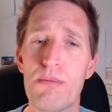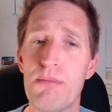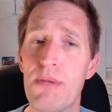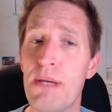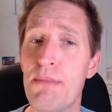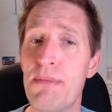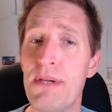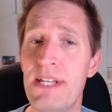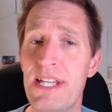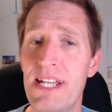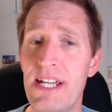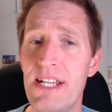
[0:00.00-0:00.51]
may
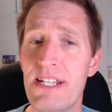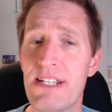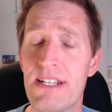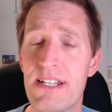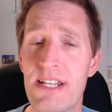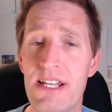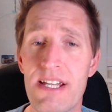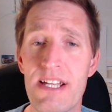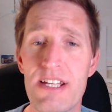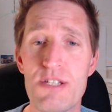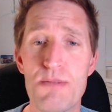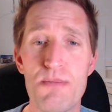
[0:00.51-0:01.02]
be needed
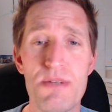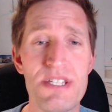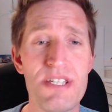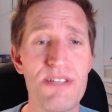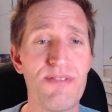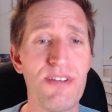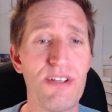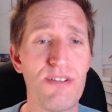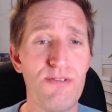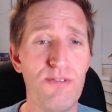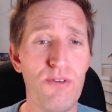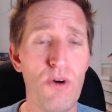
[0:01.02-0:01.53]
in a
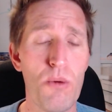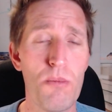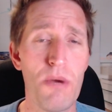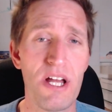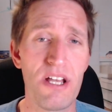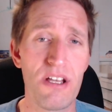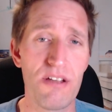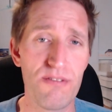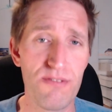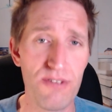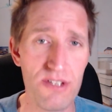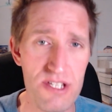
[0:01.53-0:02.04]
specific
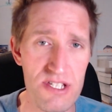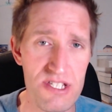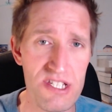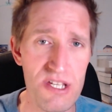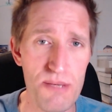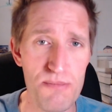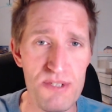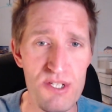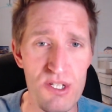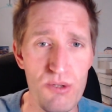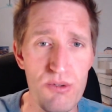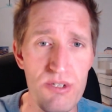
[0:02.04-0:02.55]
format for the
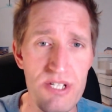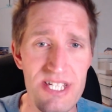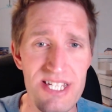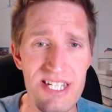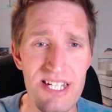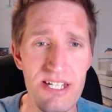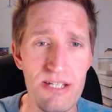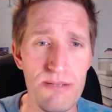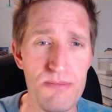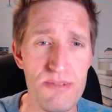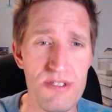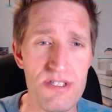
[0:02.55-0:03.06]
subsequent
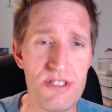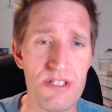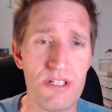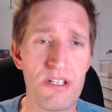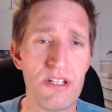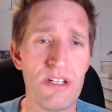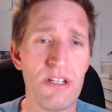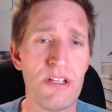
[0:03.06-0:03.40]
teams.